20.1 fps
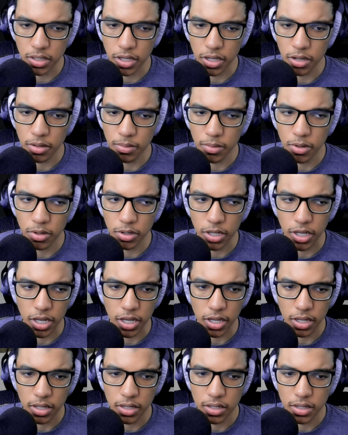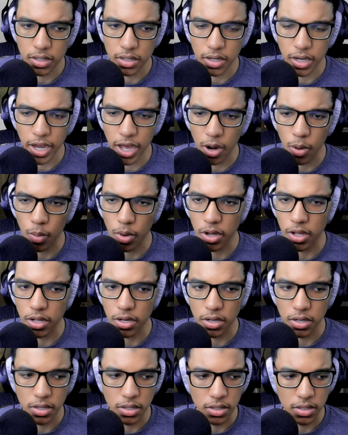Yep. Okay. Now what?
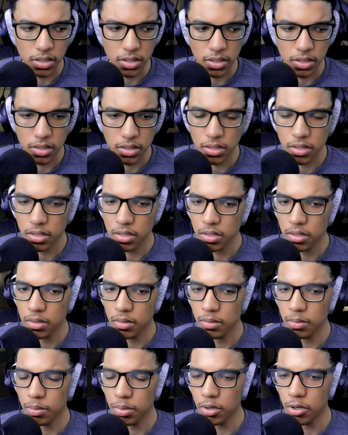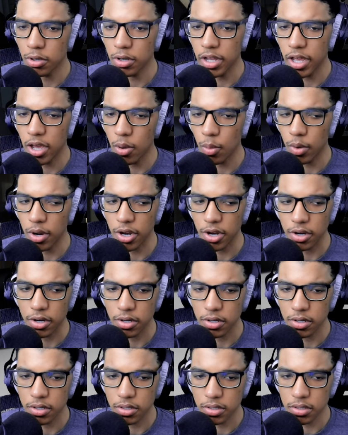Oh, Put her down you. where?